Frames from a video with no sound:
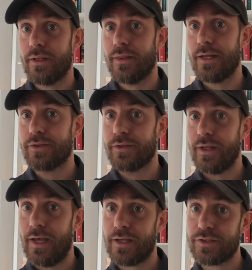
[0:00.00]
that
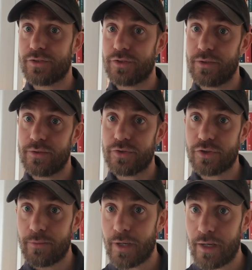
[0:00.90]
has
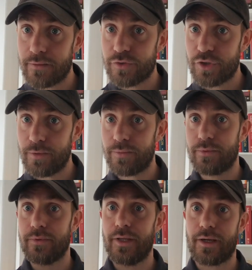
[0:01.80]
some kind of chip
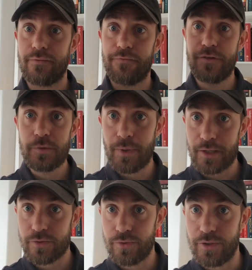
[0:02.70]
that can feed
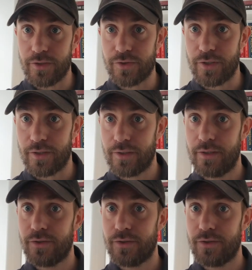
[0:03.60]
back to the internet.